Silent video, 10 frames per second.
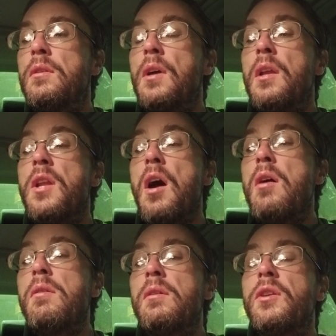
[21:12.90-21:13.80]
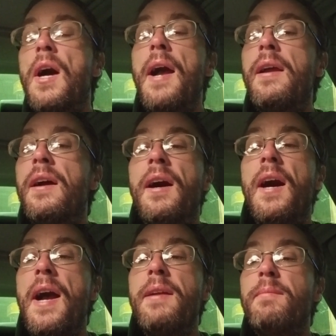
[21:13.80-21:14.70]
No,
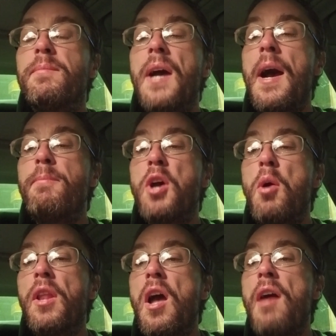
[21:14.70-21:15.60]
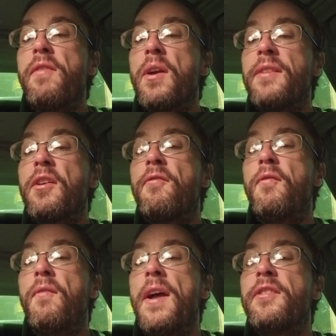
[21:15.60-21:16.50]
I'm totally off here. It's a
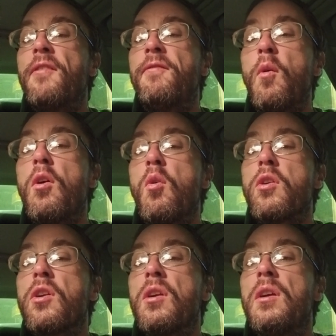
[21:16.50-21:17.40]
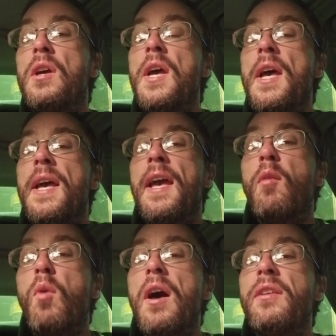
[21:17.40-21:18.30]
4 order. It
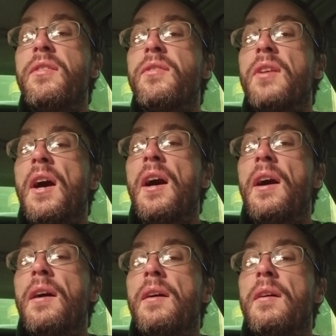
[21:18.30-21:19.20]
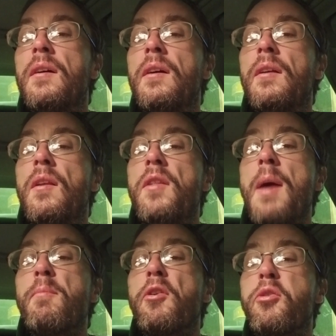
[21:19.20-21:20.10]
was
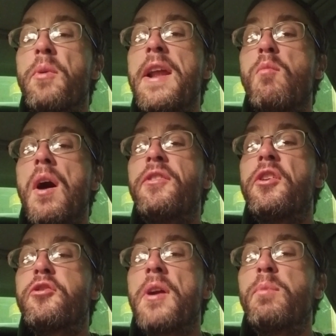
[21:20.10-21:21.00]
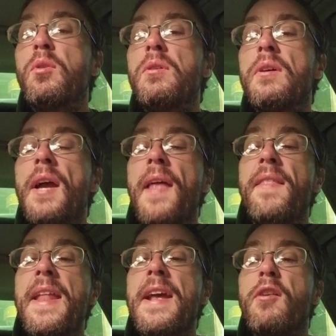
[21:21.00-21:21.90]
number 3 was a triple, and
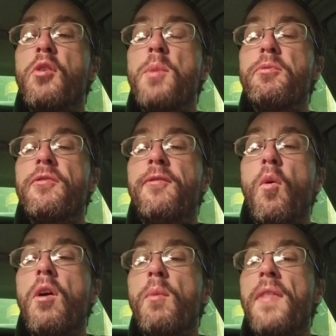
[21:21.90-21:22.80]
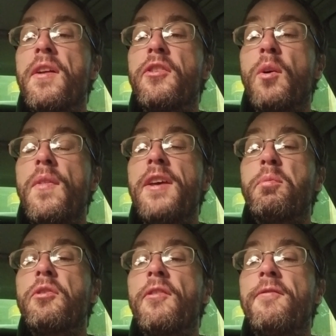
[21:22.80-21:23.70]
then it grouped 4 with it. So this
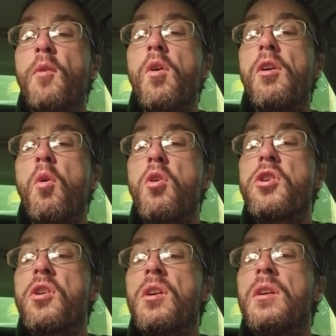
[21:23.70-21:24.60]
was a 4 order.